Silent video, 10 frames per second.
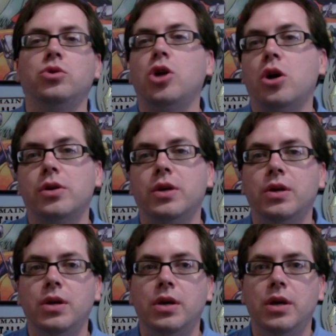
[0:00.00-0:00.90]
World card.
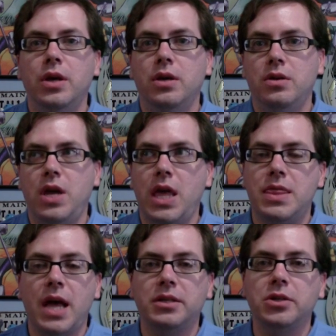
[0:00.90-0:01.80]

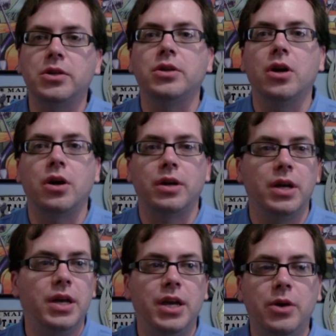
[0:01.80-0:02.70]
And that's a good card.
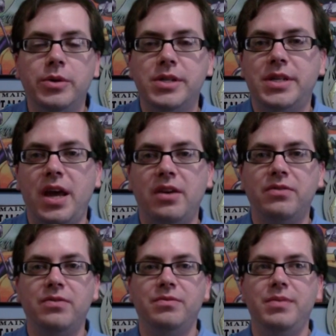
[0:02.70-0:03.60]
Here we just
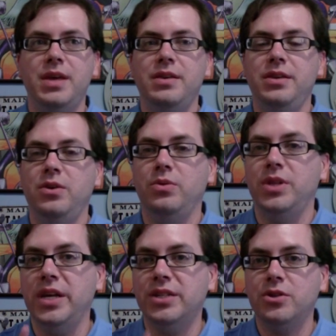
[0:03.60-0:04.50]
have, you know,
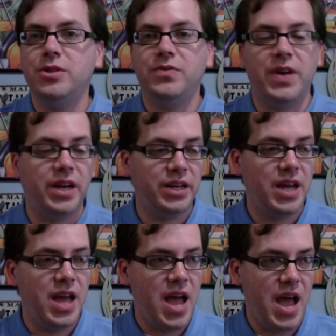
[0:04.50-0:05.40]
that search effect
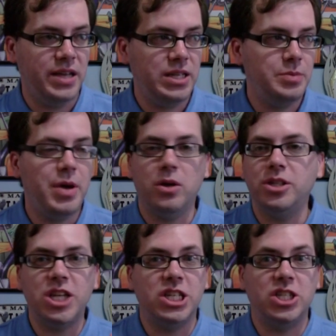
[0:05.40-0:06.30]
as a spell.
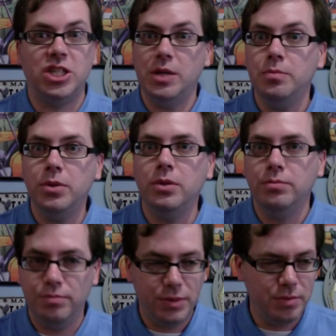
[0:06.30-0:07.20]
It's just simple.
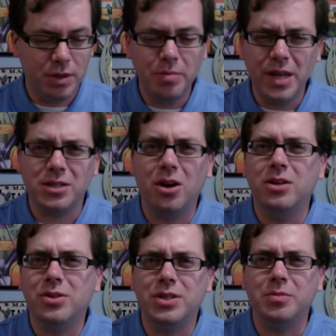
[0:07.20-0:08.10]
The best
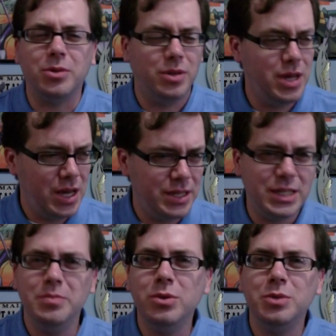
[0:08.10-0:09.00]
cards are simple.
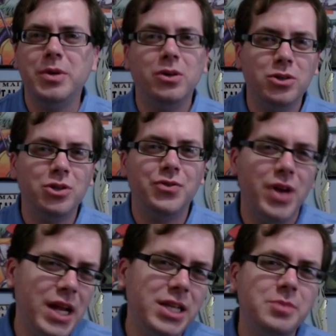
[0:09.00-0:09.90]
Simple spell, search
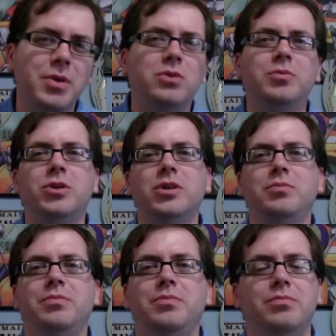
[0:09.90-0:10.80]
for any spell book,
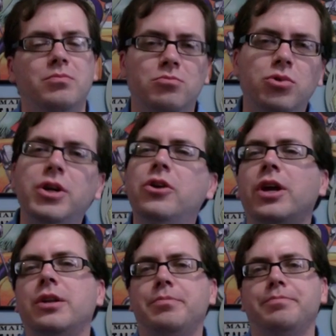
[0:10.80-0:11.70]
put in your
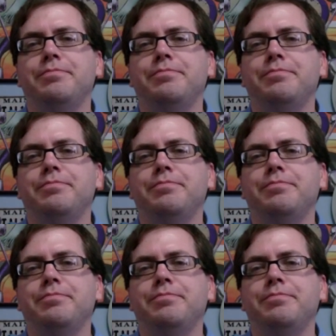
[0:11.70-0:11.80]
hand.